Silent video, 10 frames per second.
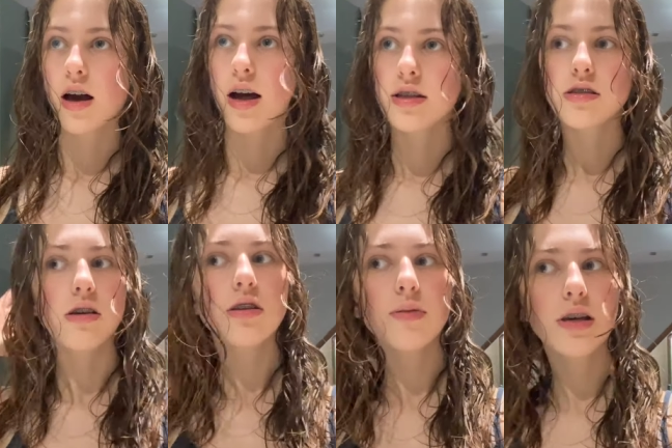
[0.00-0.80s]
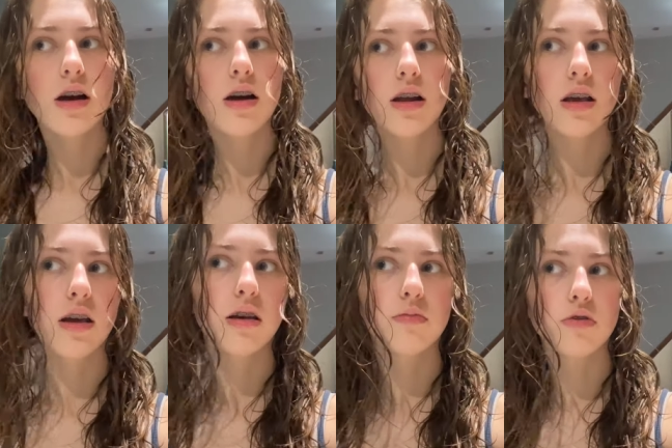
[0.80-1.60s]
It's starting to be
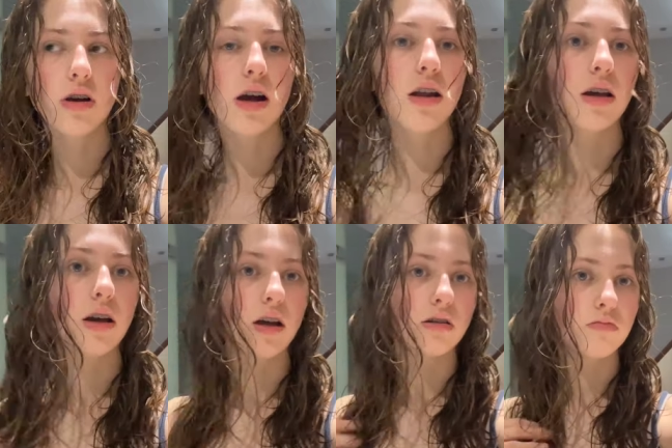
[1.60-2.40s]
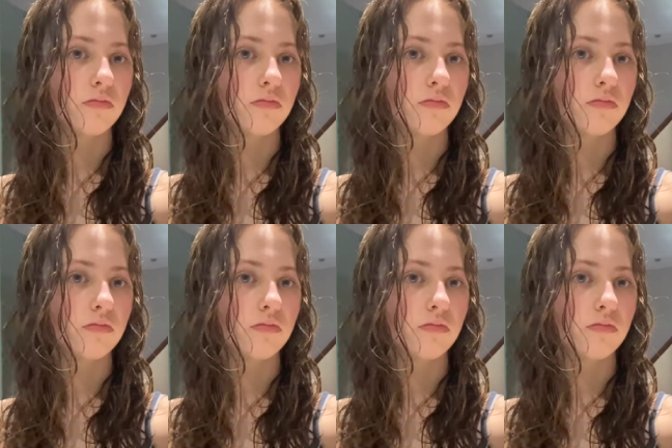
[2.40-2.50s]
curly, more curly again.